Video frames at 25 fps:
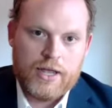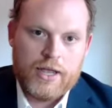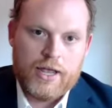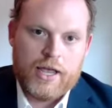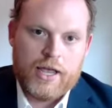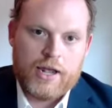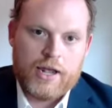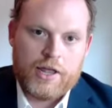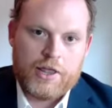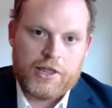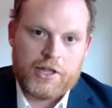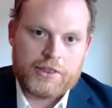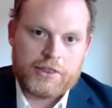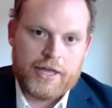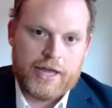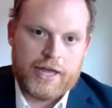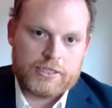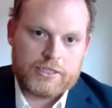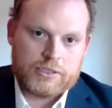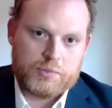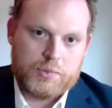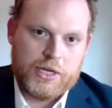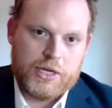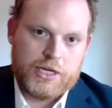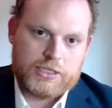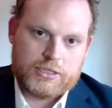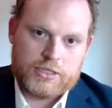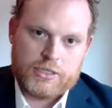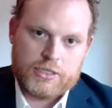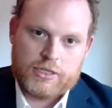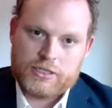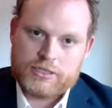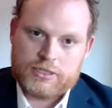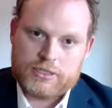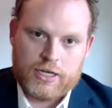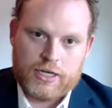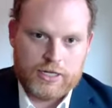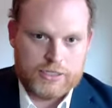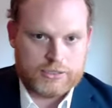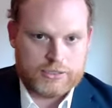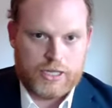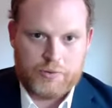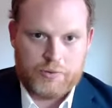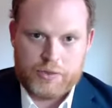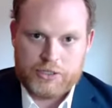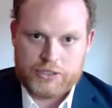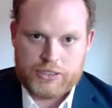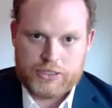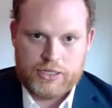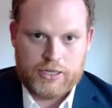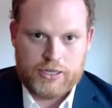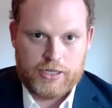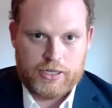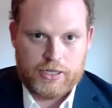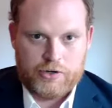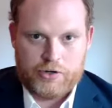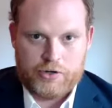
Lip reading: And I think that speaks to the studies that we see that you